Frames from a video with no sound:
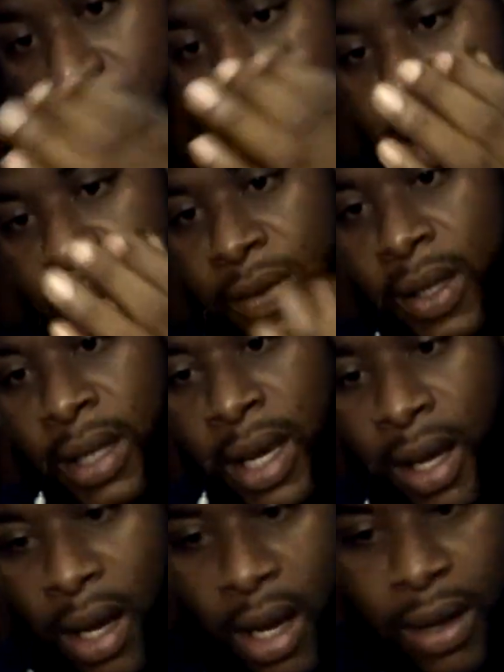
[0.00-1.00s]
it
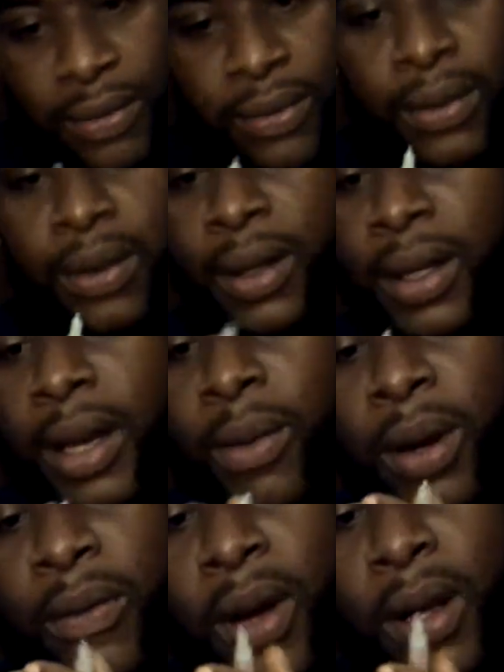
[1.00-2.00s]
intramuscular on the
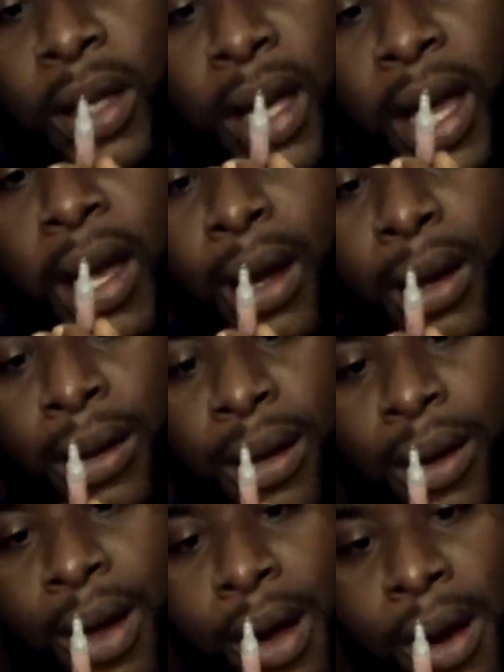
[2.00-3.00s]
thigh muscle,
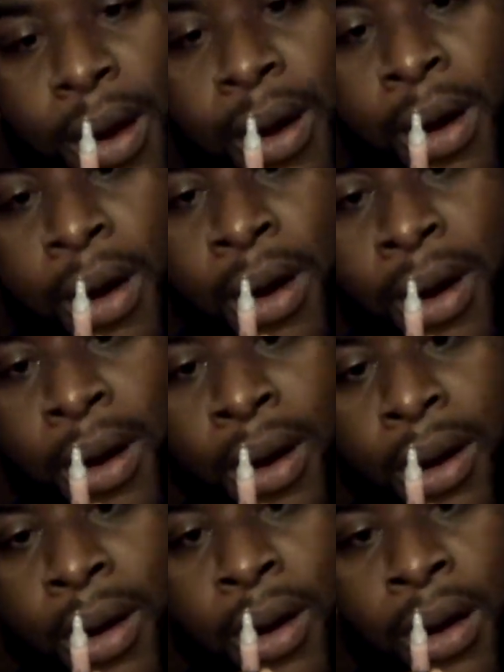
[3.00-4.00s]
or you just go ahead and
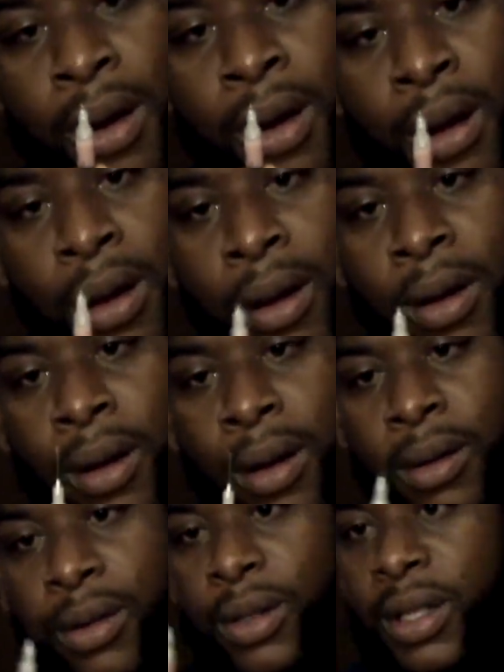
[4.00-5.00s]
do it in the back
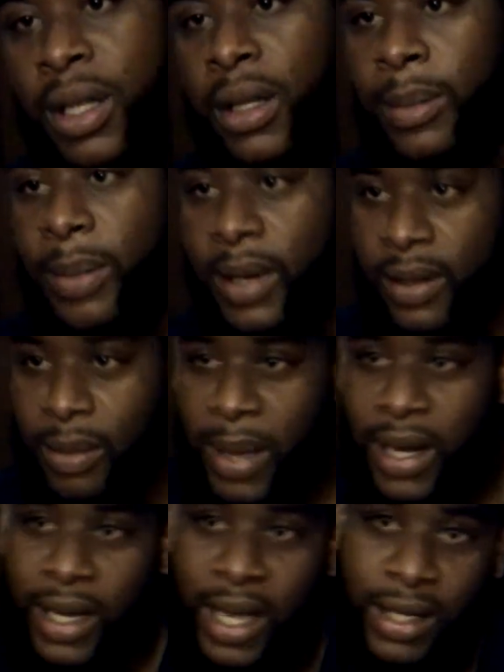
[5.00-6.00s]
of the nape of the
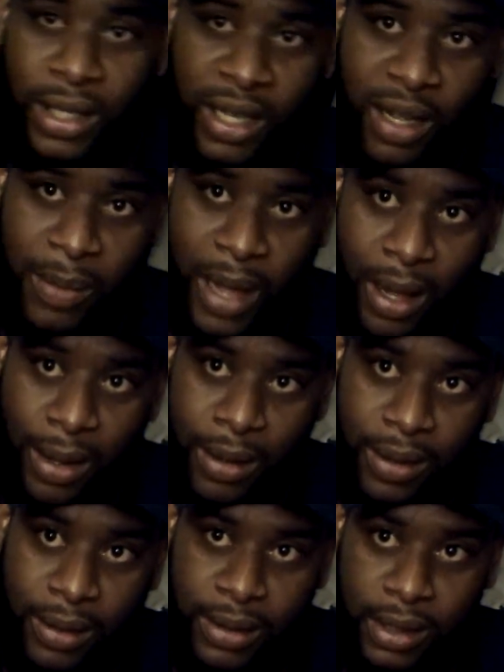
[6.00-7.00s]
neck. The nape
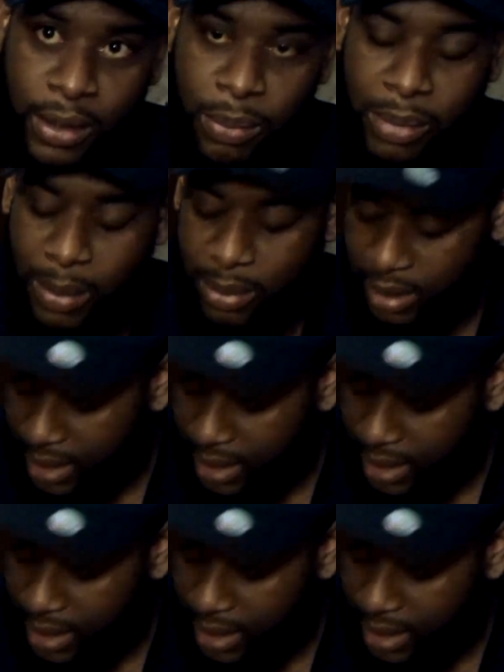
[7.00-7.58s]
of the neck. It's that little